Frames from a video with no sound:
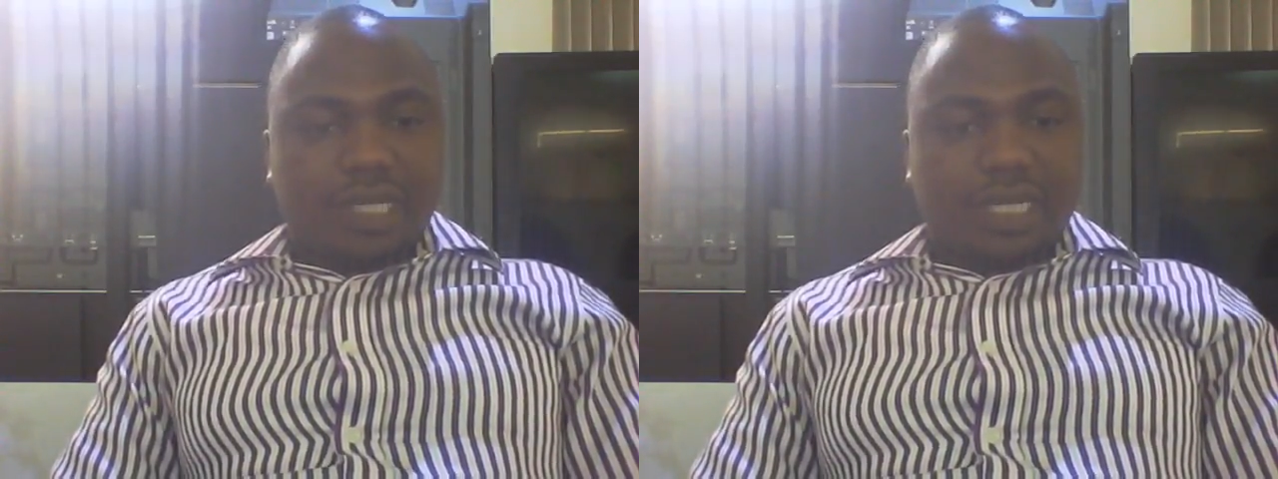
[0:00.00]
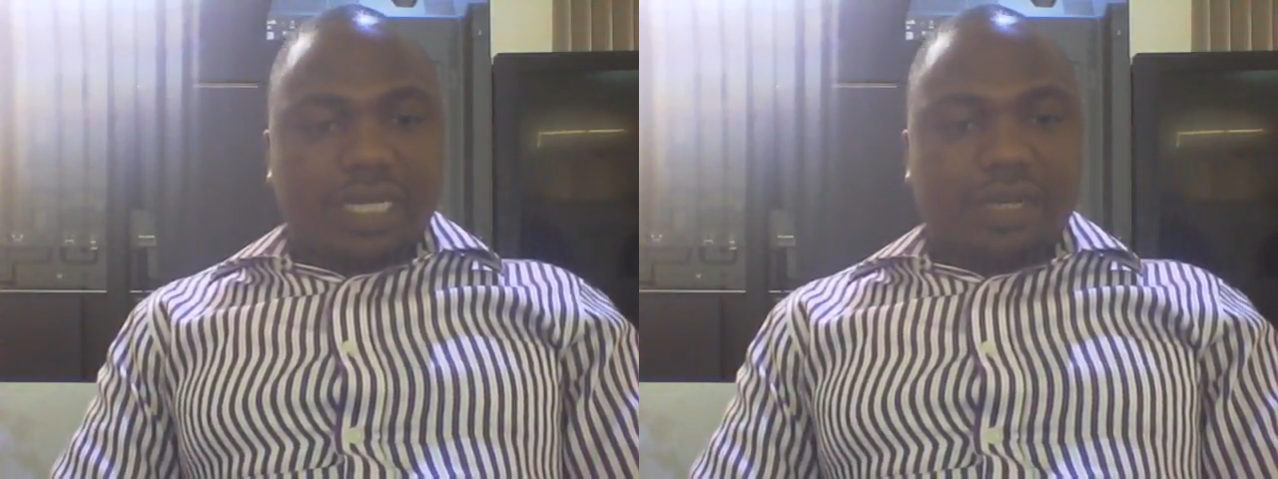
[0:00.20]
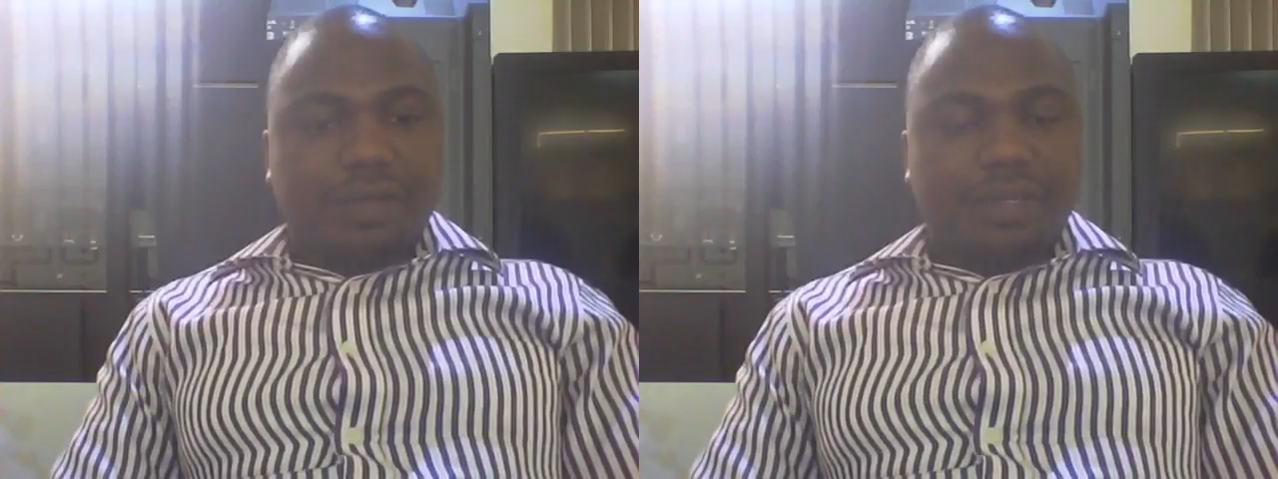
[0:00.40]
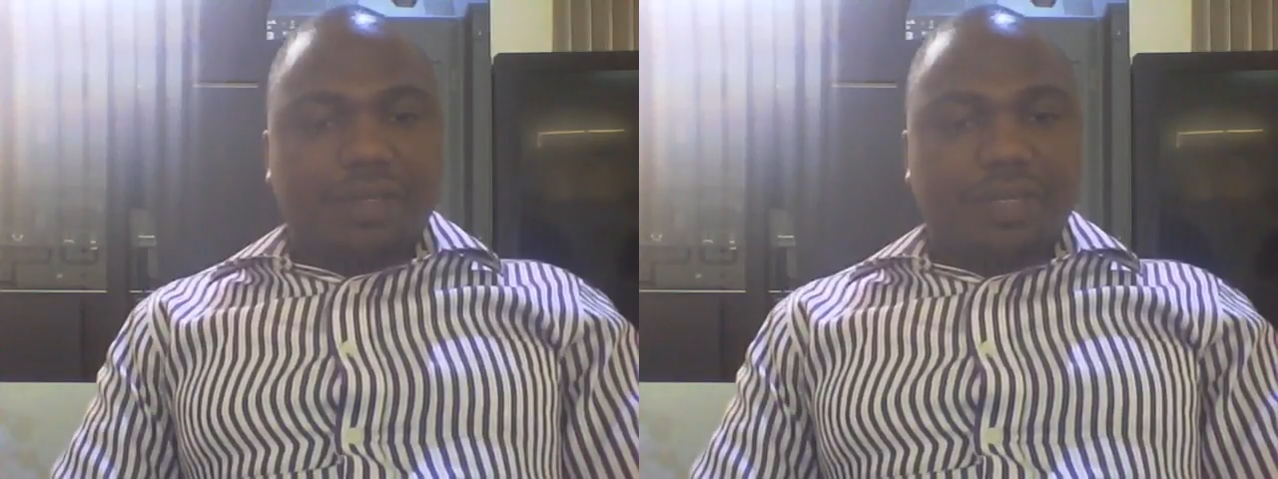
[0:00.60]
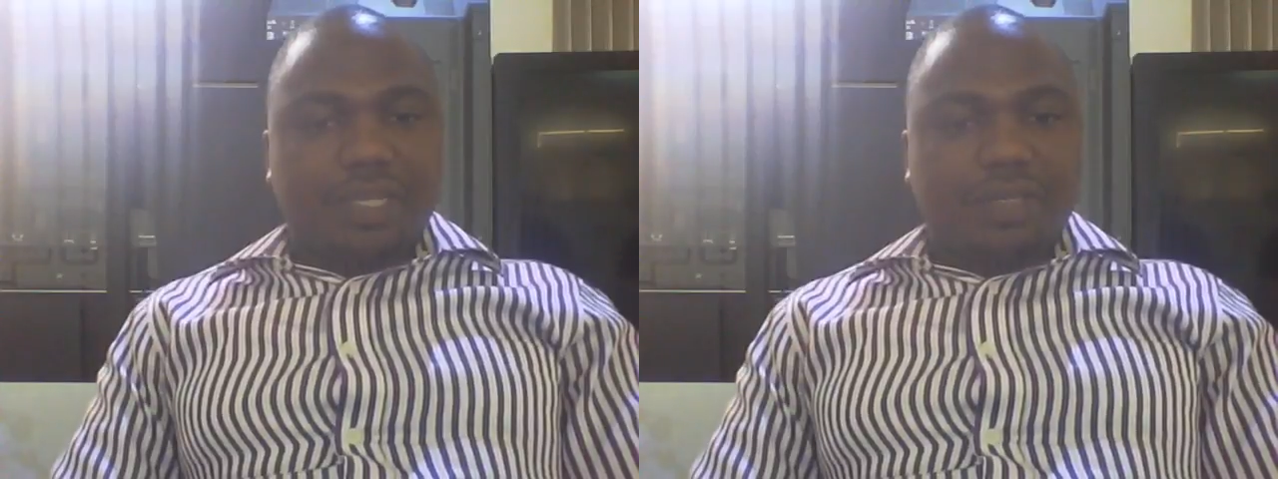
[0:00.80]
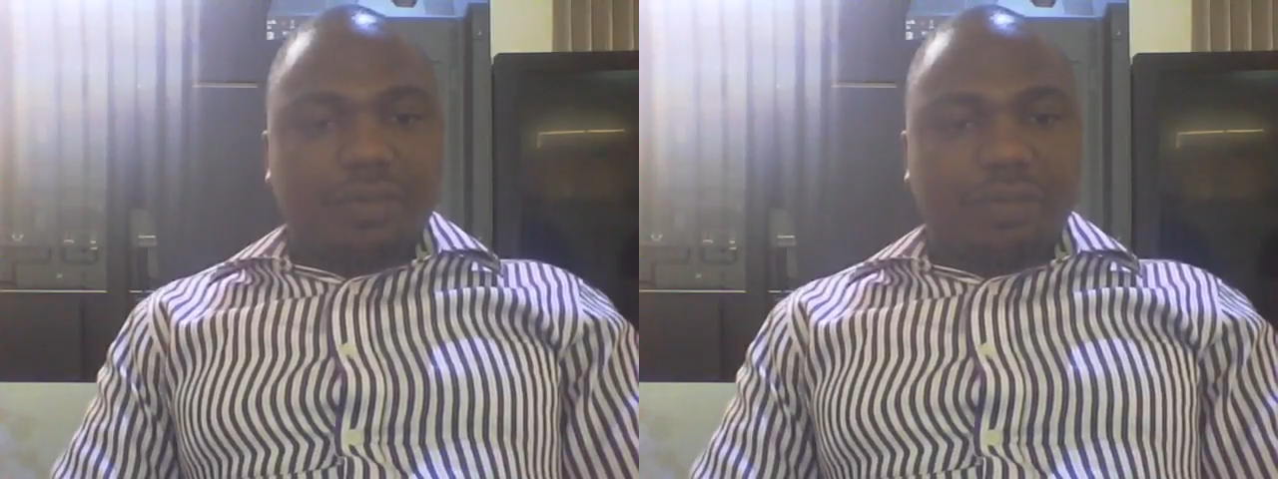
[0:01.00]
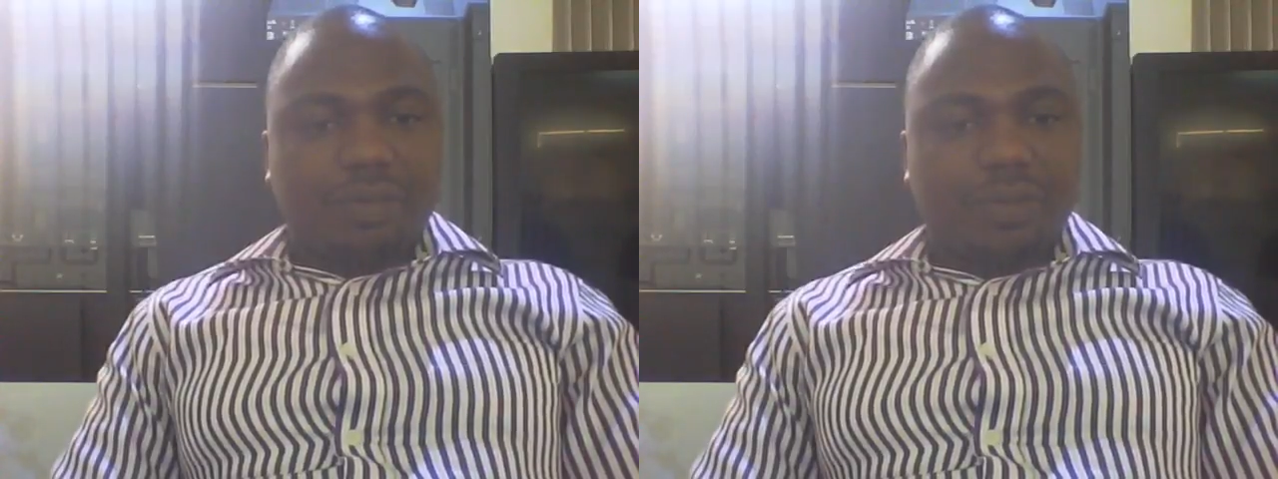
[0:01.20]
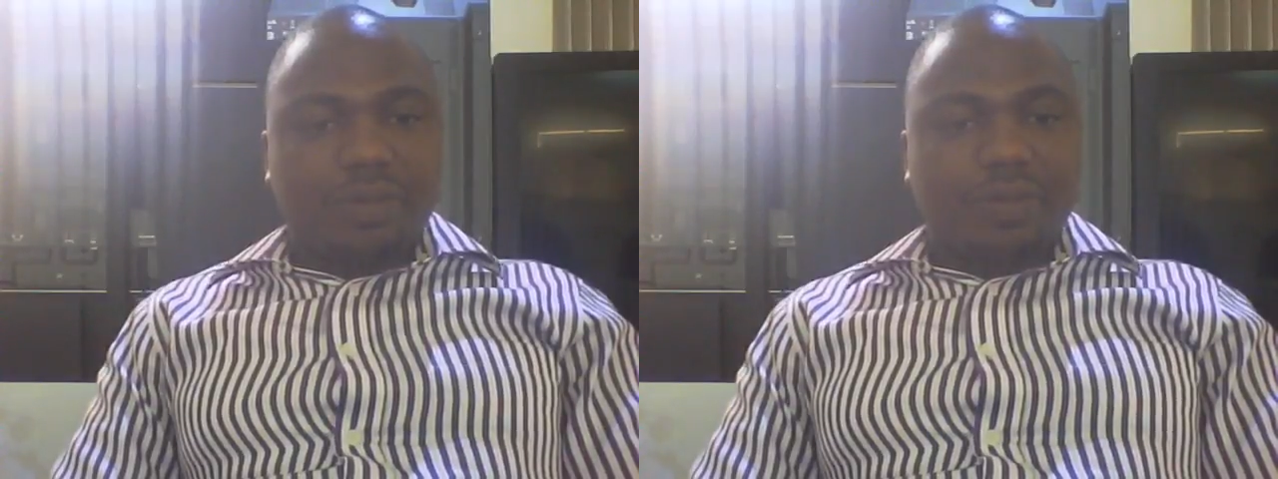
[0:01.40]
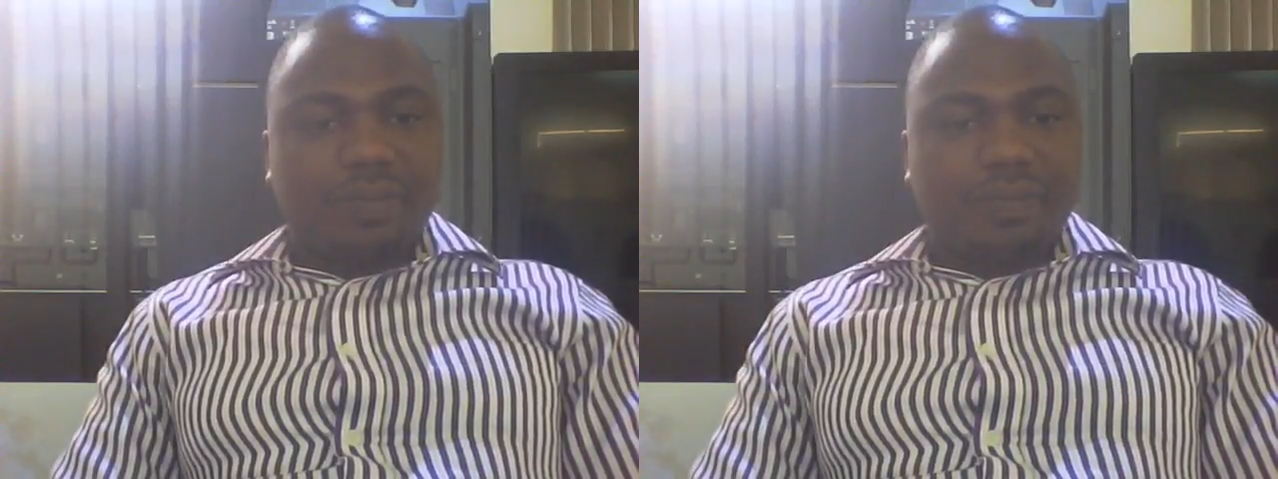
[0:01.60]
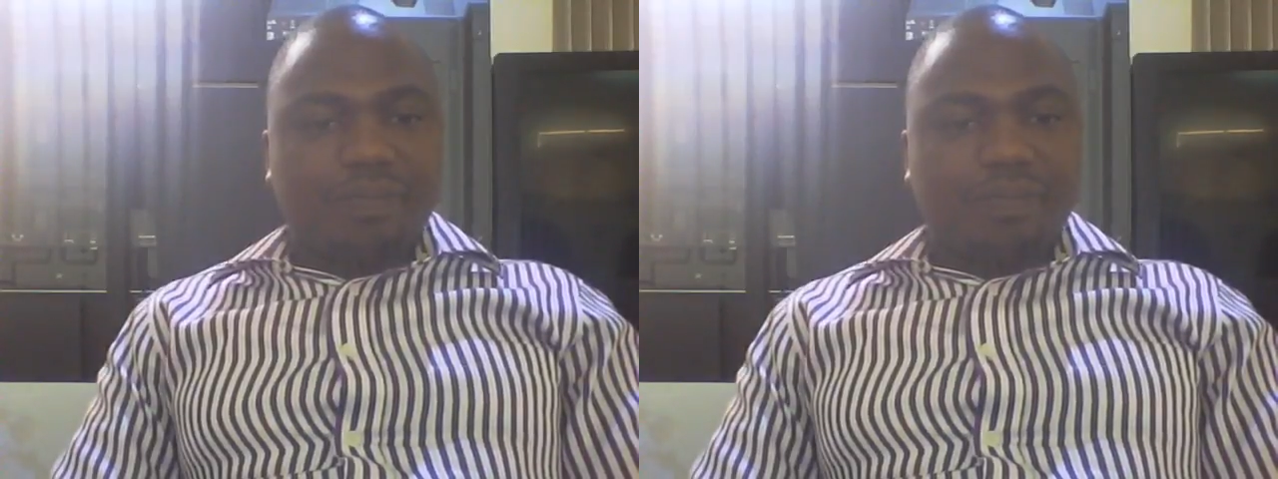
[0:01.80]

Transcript: Now, in this poem,